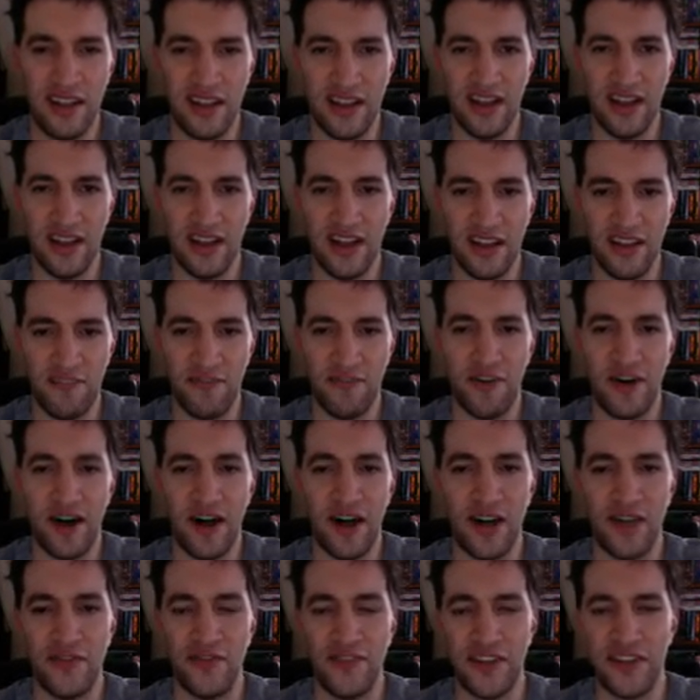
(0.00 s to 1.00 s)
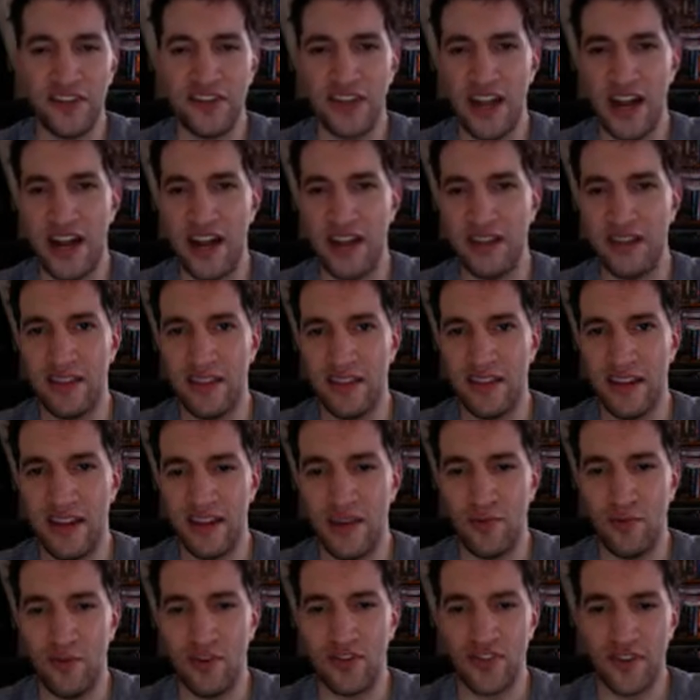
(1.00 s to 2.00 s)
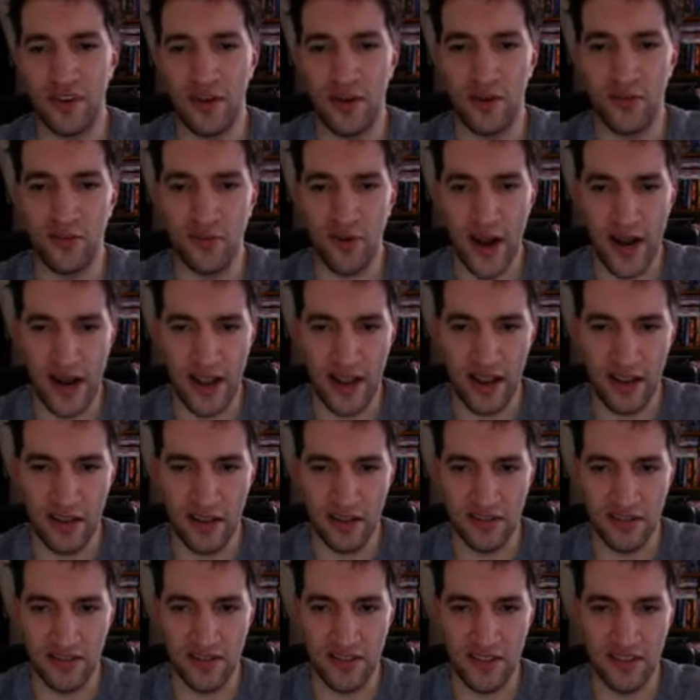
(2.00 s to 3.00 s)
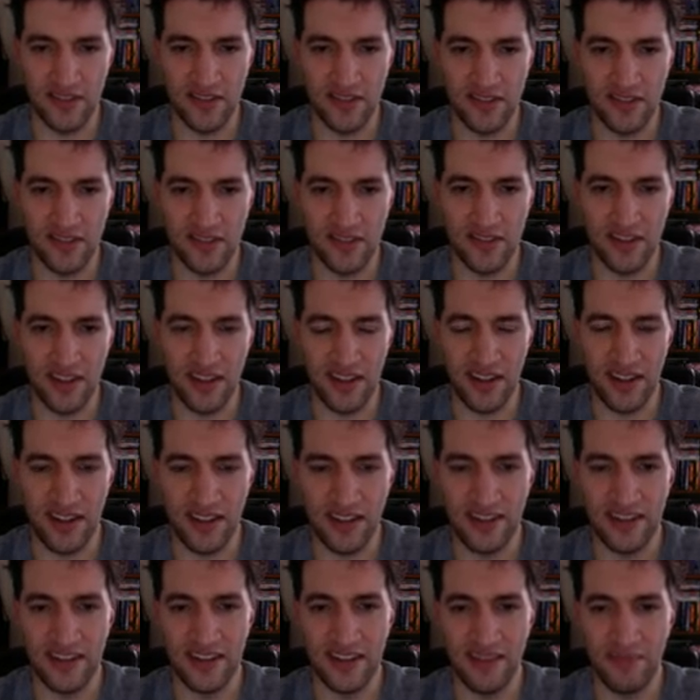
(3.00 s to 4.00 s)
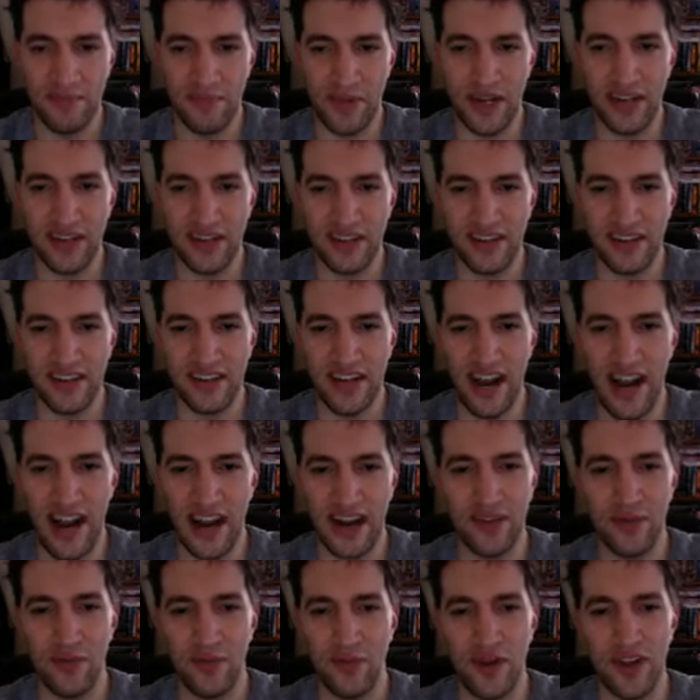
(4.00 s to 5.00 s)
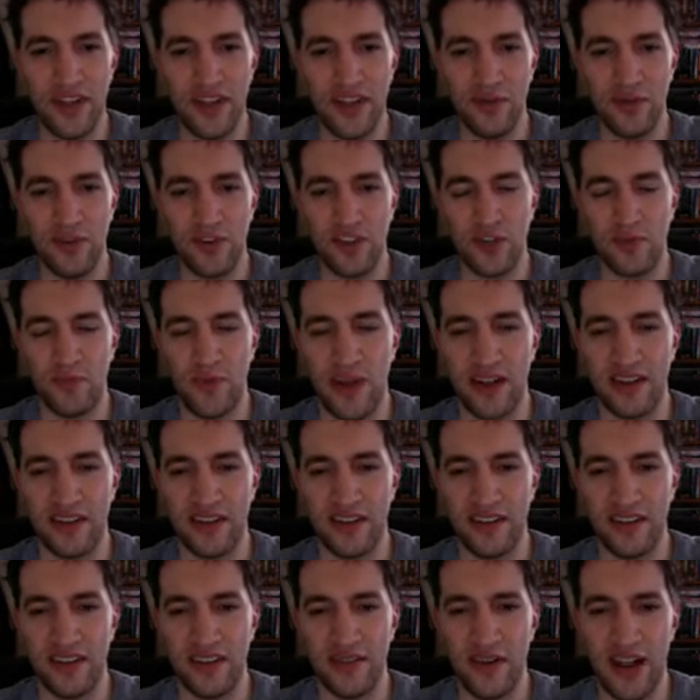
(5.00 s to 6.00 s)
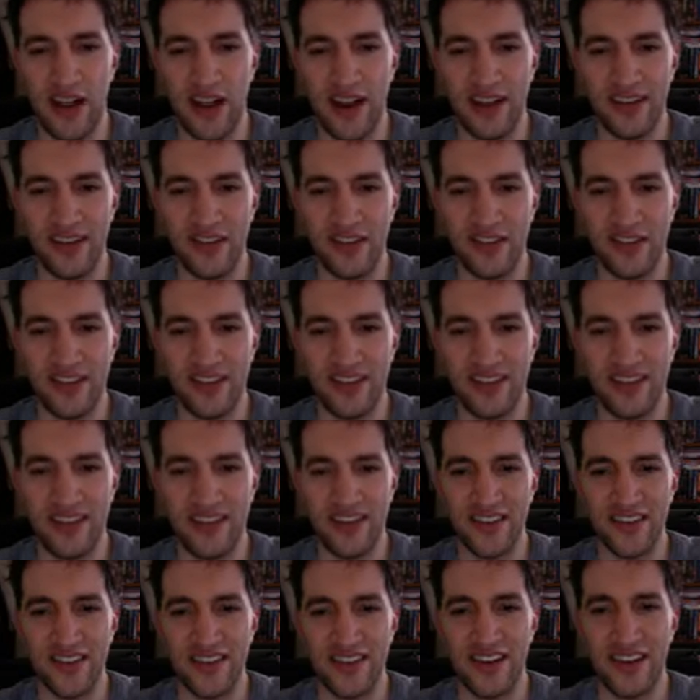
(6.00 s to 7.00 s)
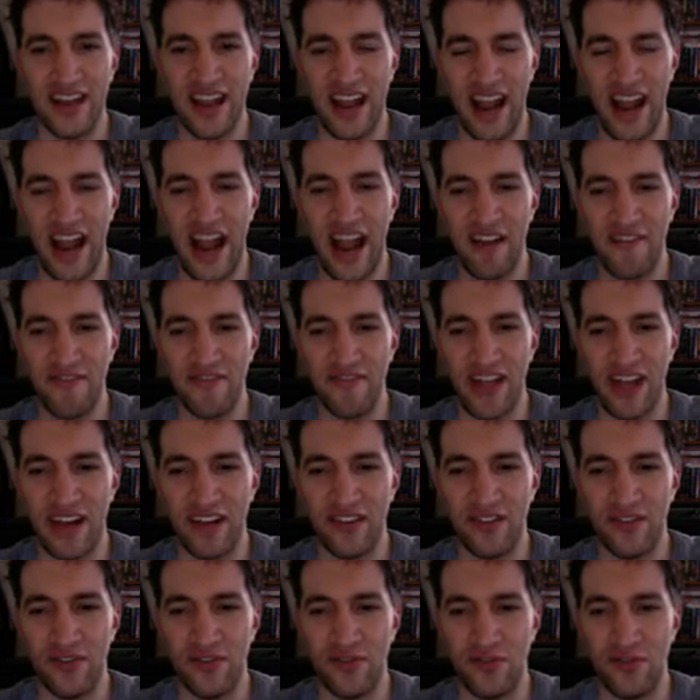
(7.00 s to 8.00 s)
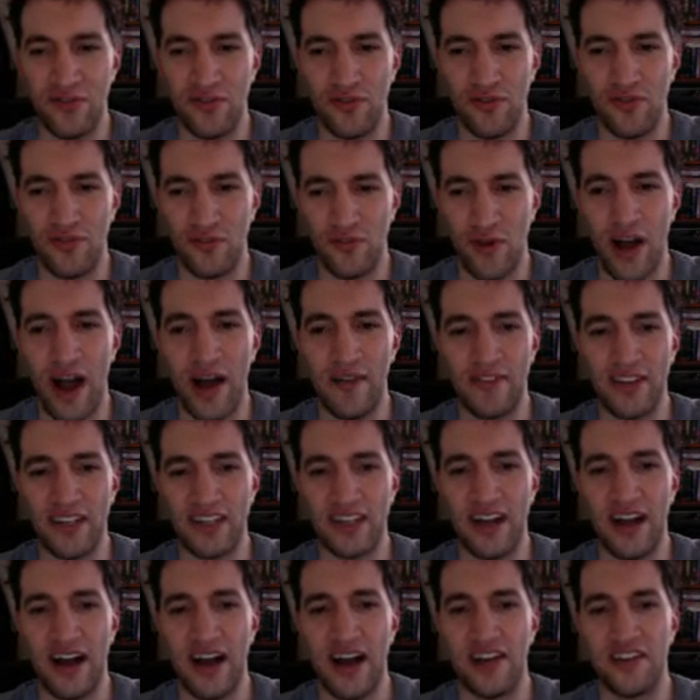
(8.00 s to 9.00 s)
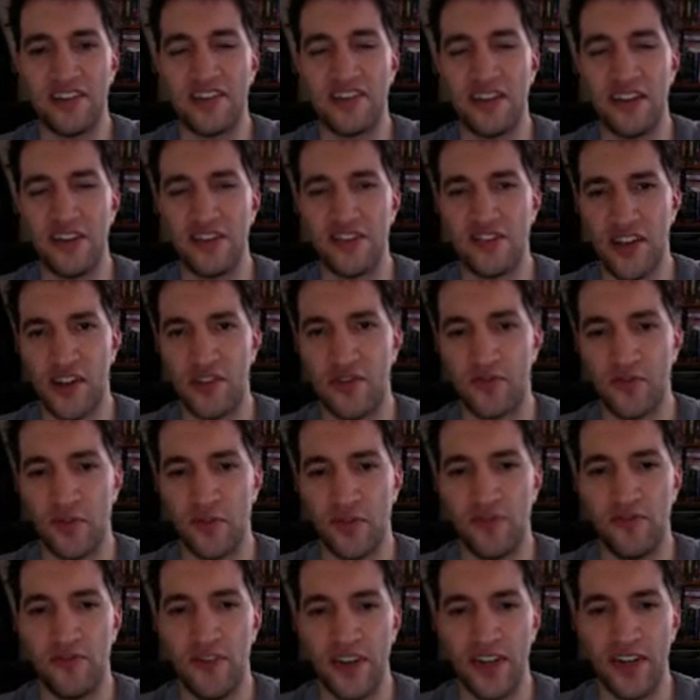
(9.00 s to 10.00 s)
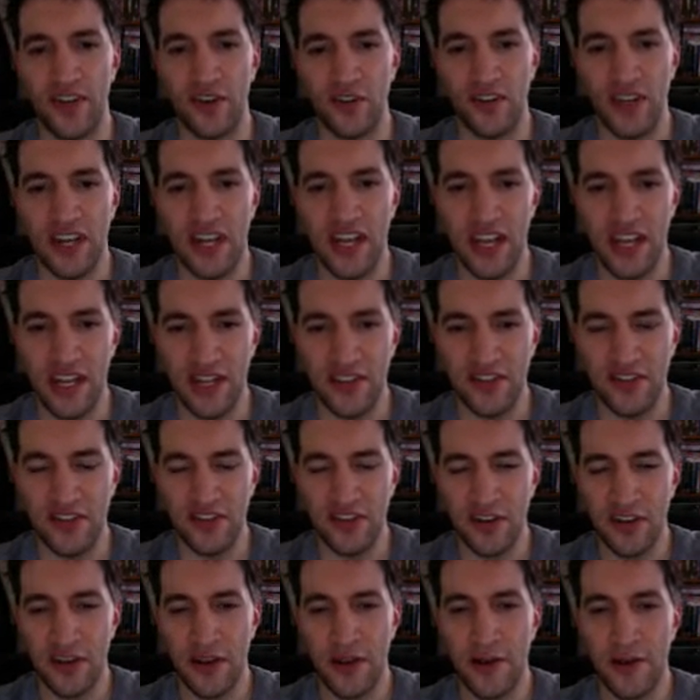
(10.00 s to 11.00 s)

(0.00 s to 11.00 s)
evolved into anything that he wasn't already. It's been kind of what you expected. Eddie just doesn't have that gravitas that a central figure needs.